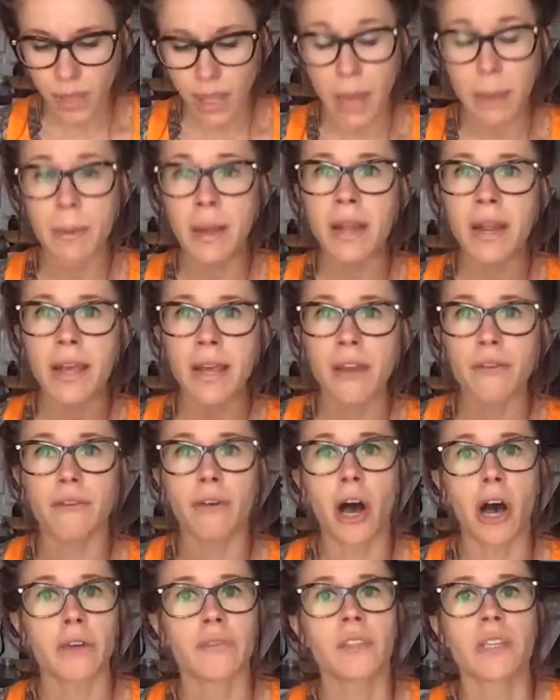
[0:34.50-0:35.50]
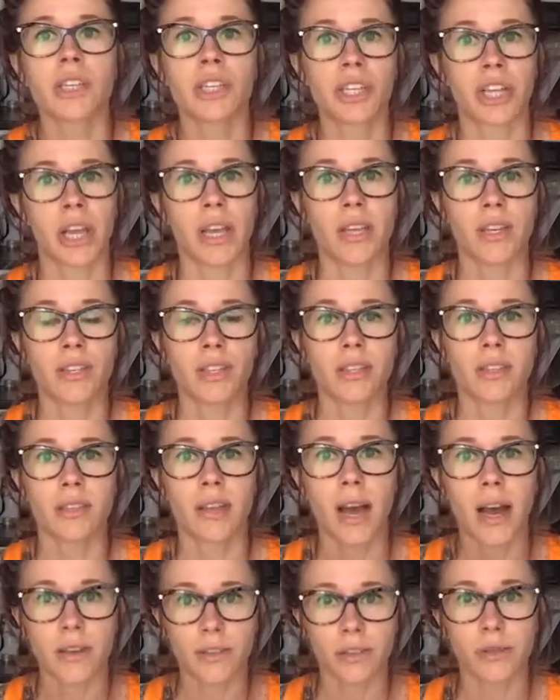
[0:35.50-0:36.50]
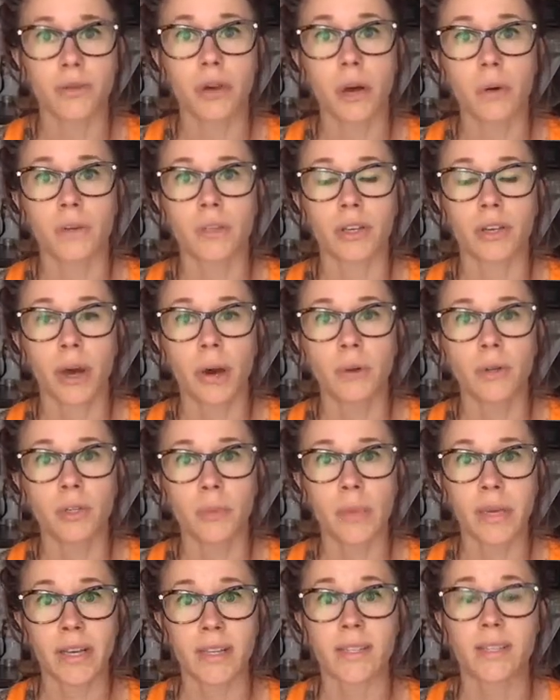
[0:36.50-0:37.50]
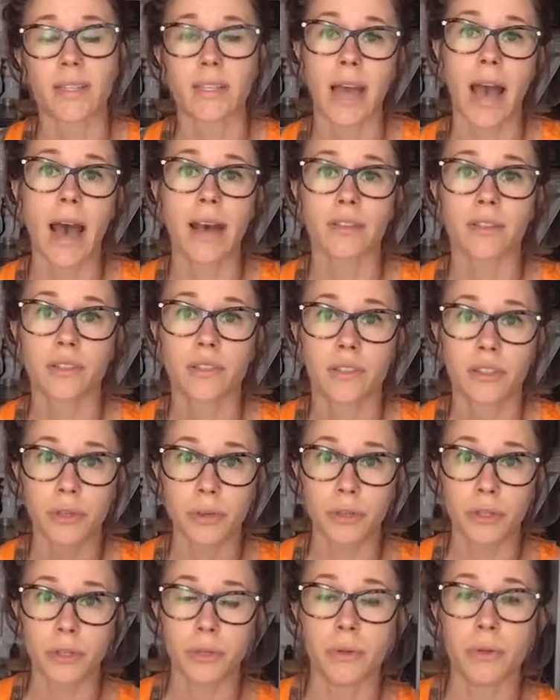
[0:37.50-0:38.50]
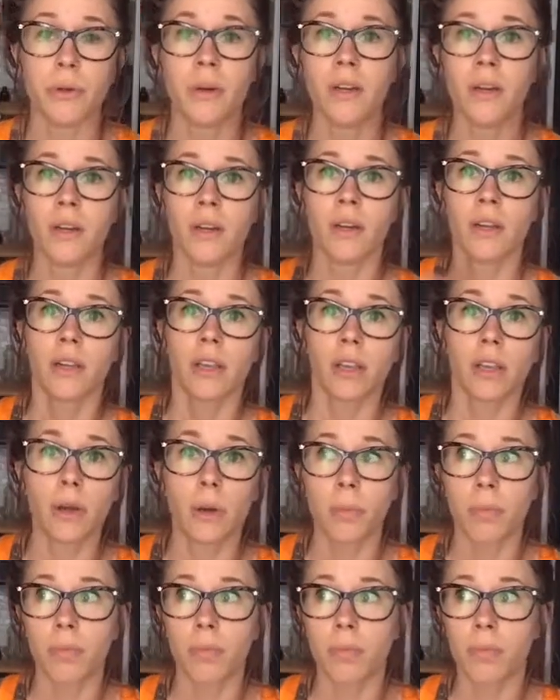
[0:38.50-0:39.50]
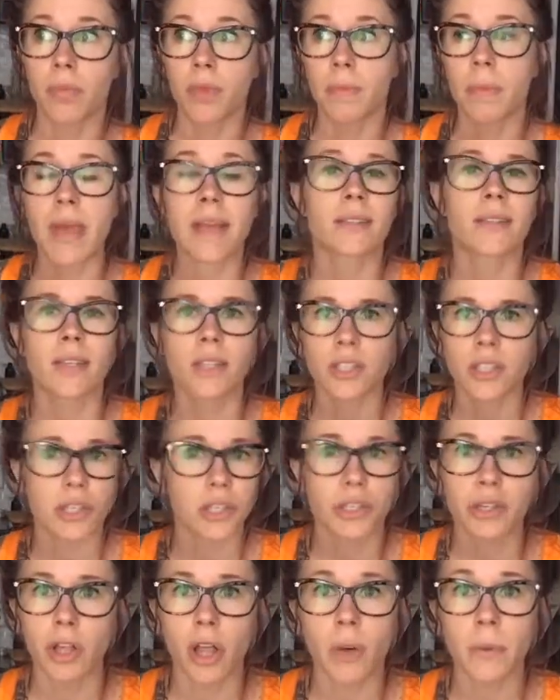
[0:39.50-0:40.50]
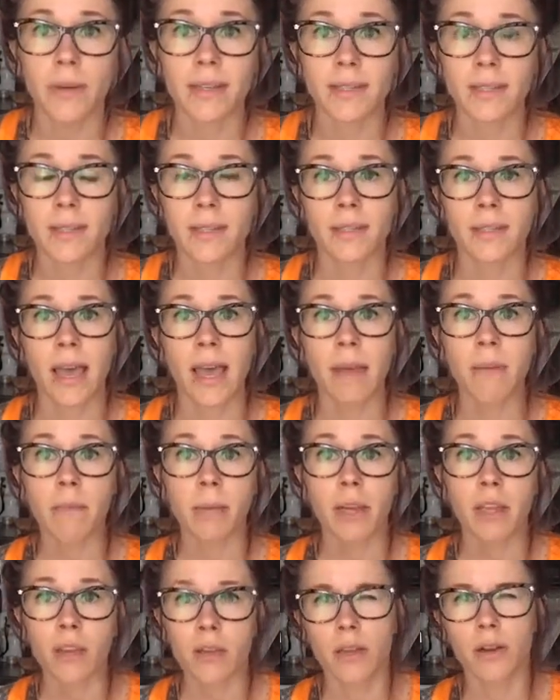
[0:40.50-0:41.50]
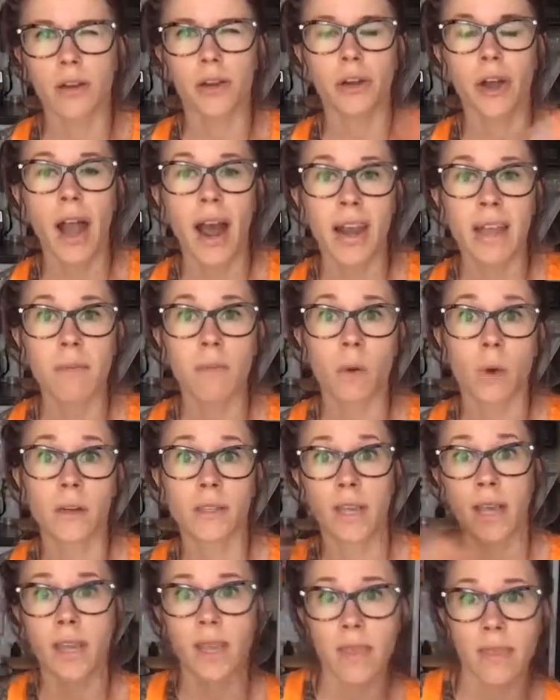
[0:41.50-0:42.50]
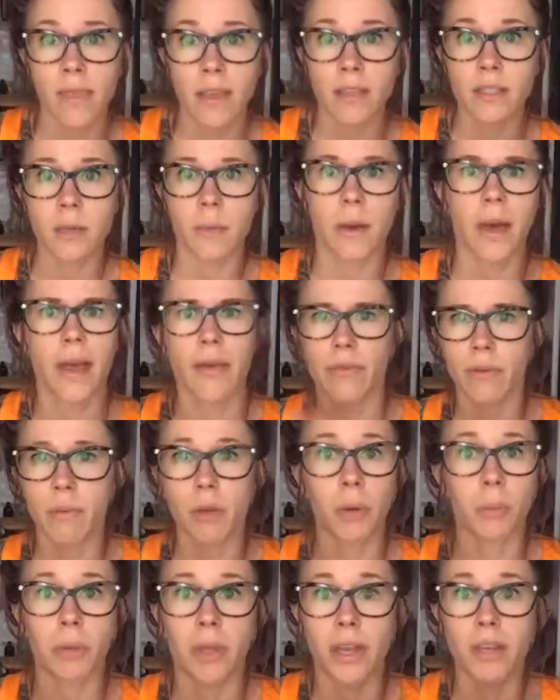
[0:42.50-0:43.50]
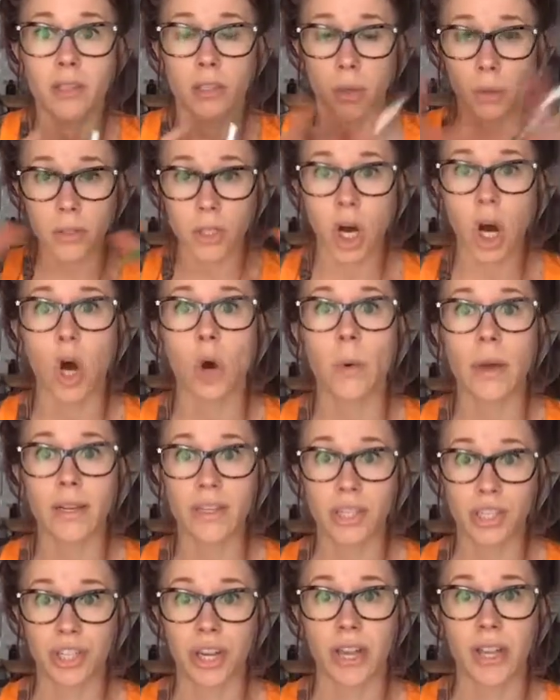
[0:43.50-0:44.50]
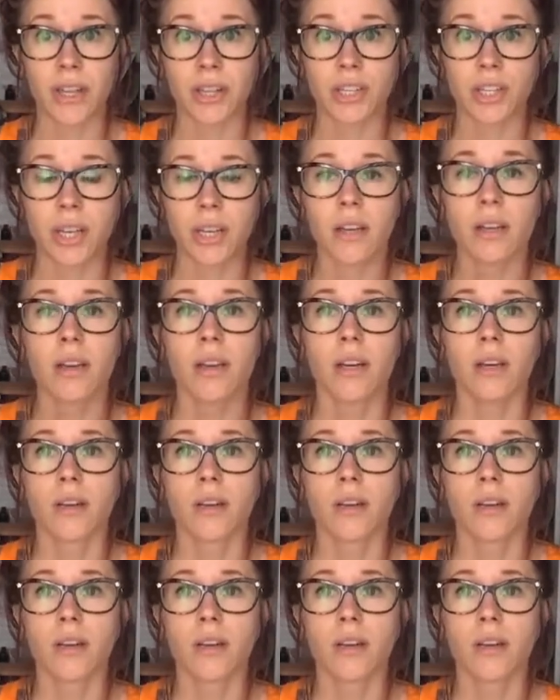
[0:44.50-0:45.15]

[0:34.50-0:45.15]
I mean, it evolves and changes as you go as a coach because the tasks you do, the basics are still always the same, but you're adding more, taking things away from your plate. So it's always changing.